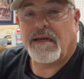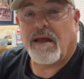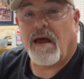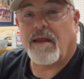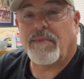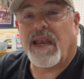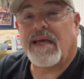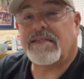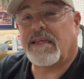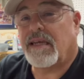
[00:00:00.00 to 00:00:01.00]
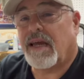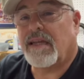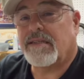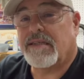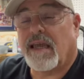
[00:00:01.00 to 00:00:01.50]
God bless the
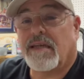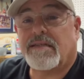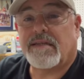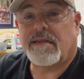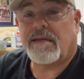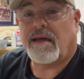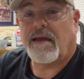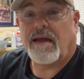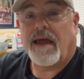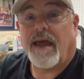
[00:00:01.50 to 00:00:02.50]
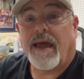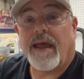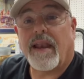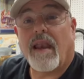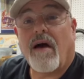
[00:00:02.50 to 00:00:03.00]
United States.
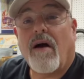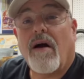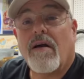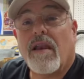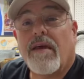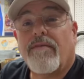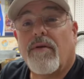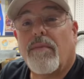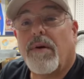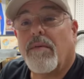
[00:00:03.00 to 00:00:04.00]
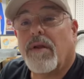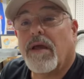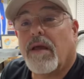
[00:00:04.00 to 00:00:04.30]
And long live the Republic.